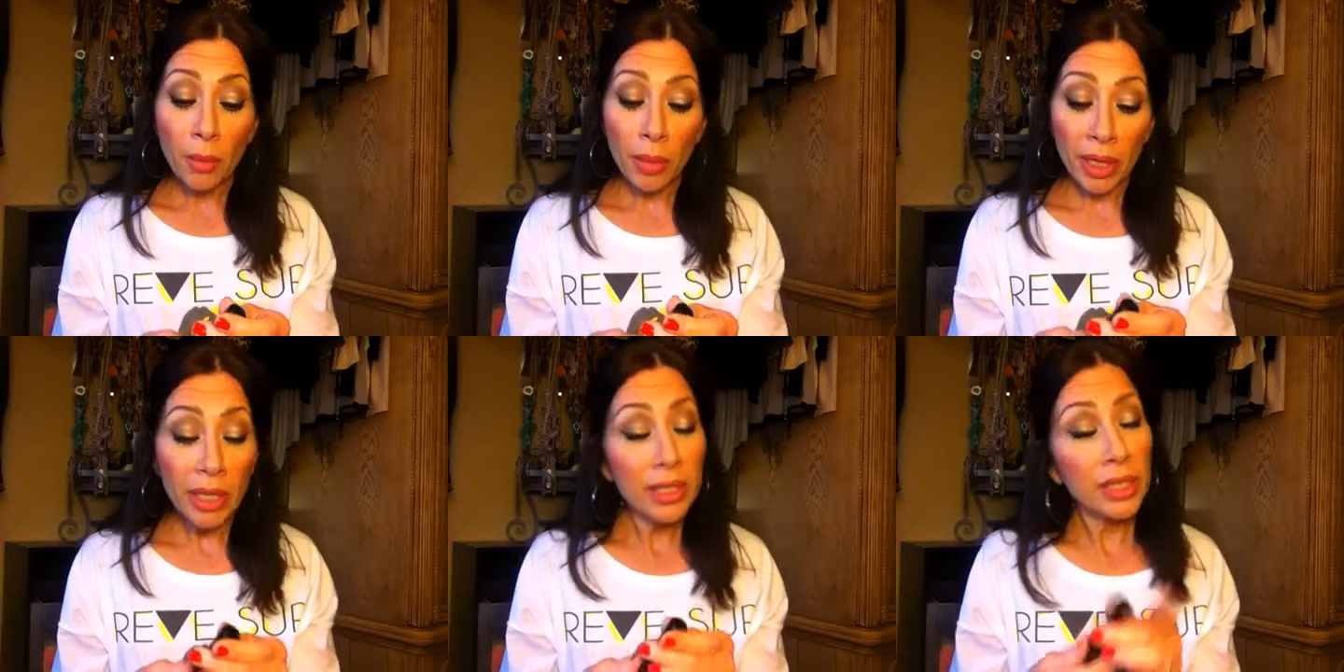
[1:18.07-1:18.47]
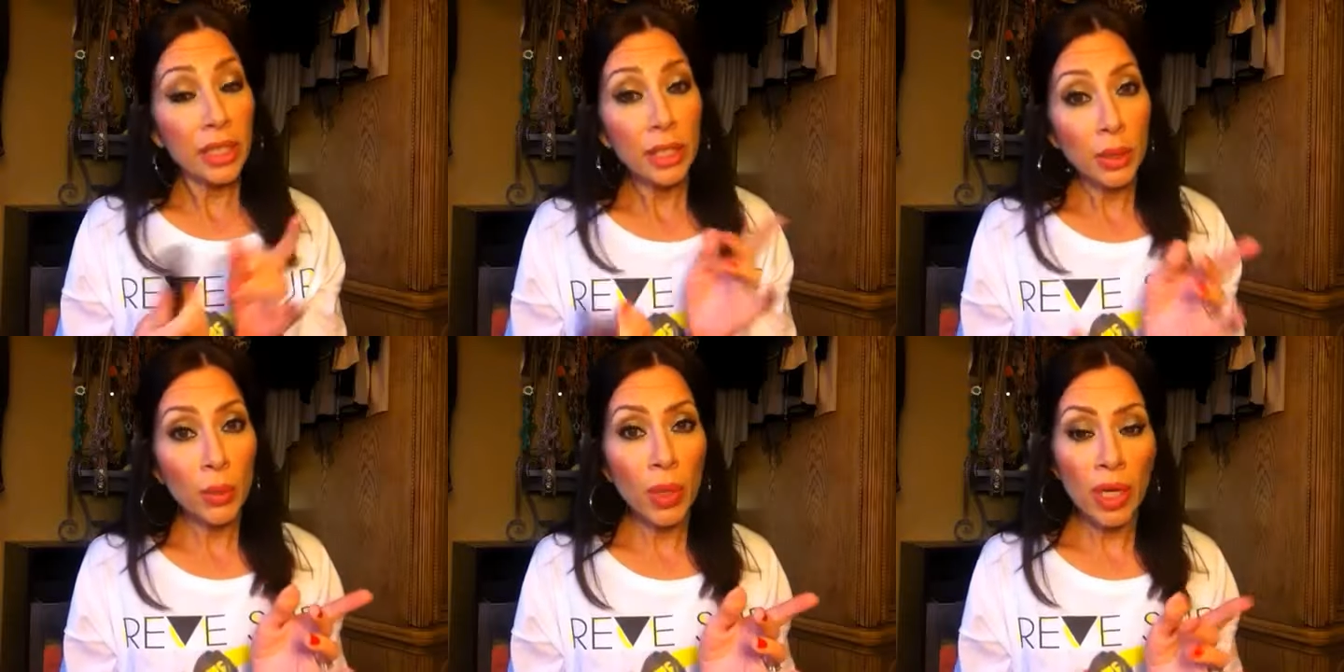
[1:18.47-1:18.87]
but I'll
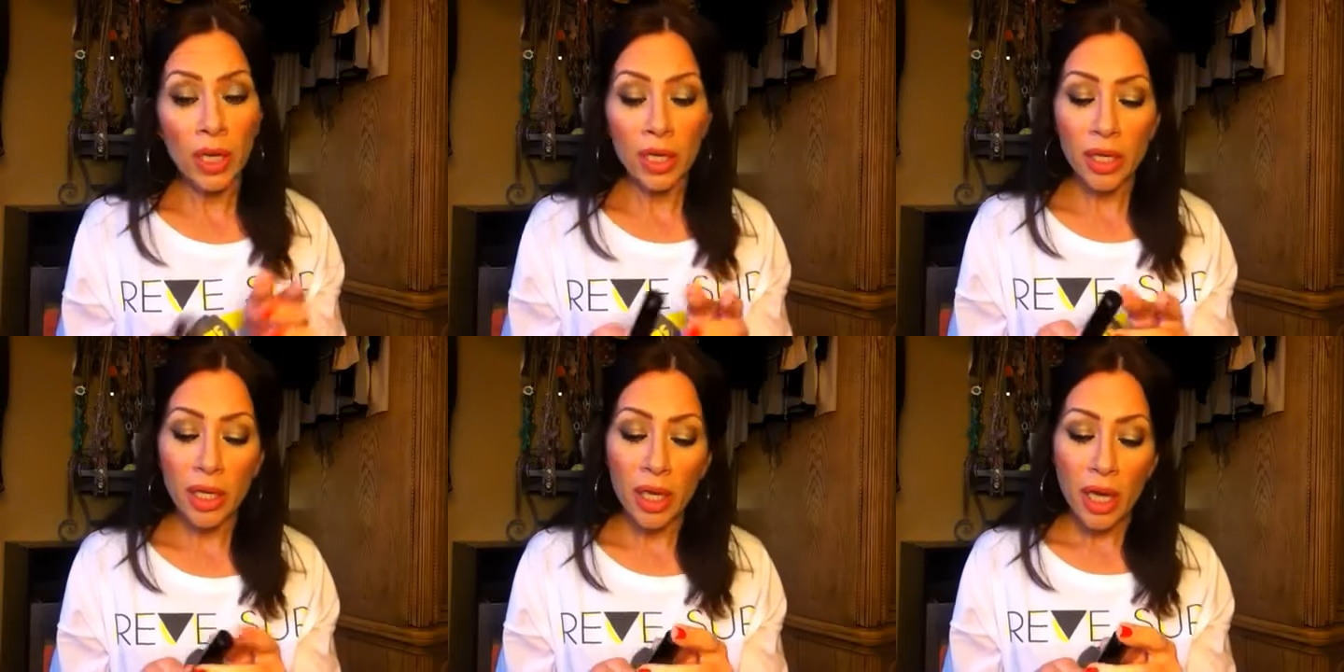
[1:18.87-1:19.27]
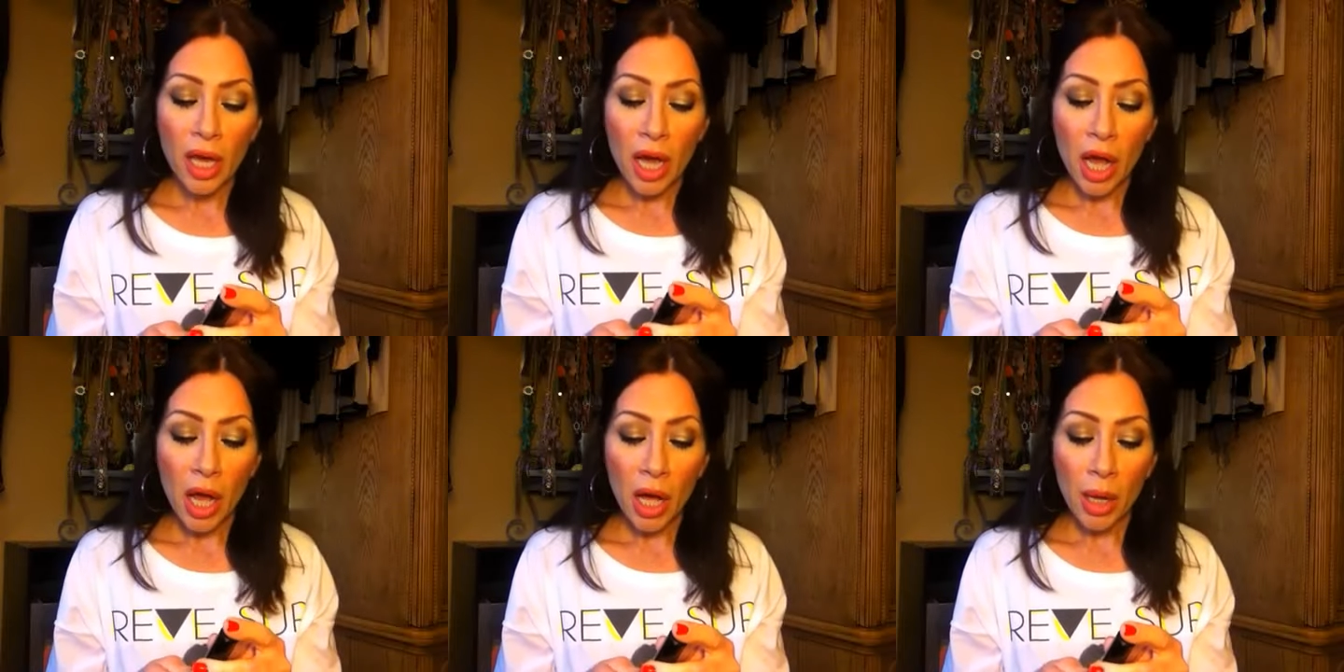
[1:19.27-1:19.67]
tell you what,
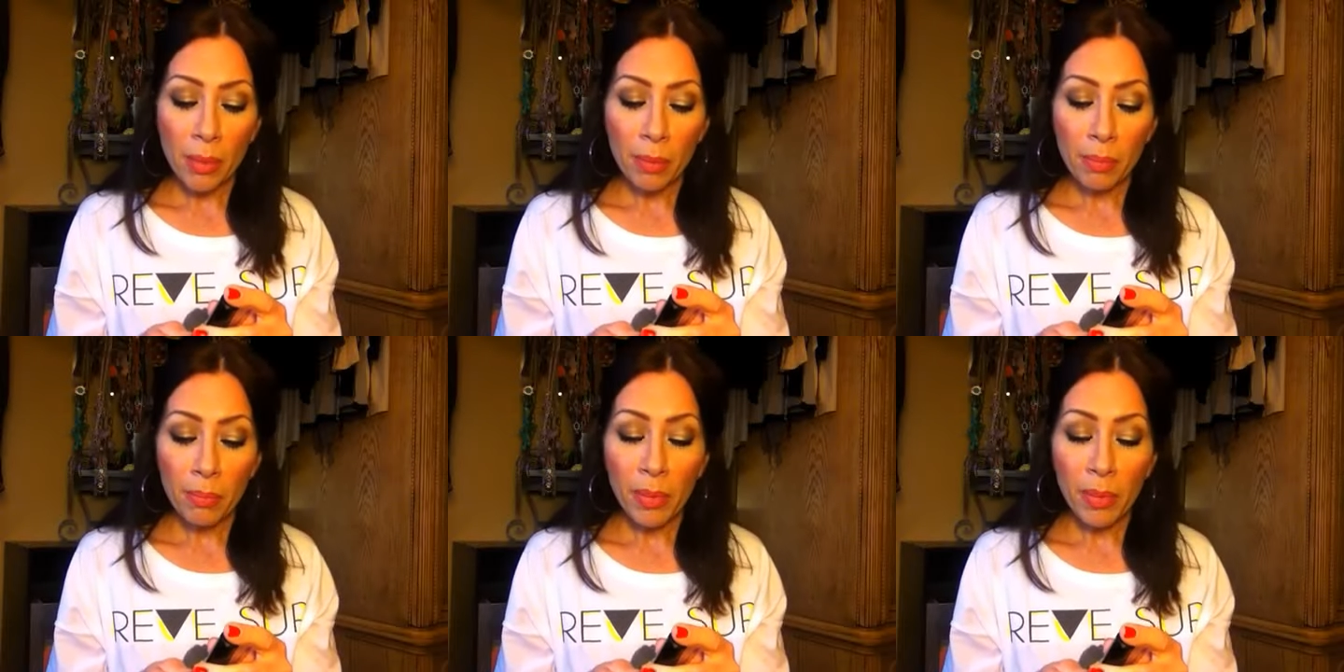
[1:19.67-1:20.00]
um,